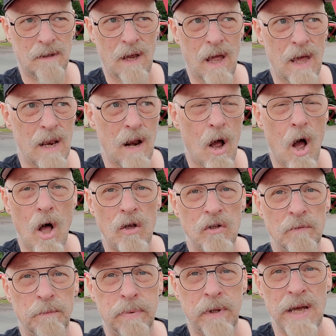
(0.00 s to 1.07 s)
and all
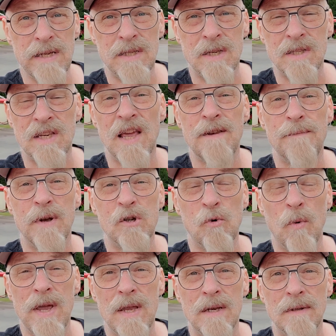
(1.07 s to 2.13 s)
places in
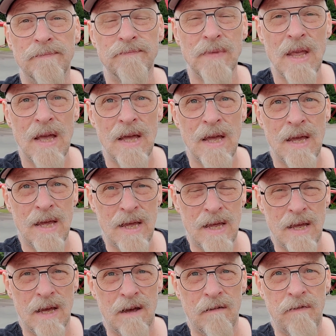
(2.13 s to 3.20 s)
between.
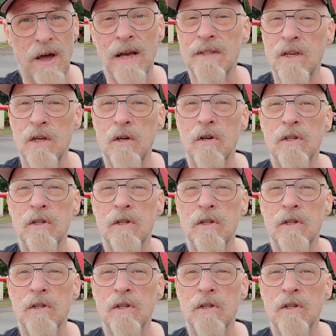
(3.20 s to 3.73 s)
Fasten your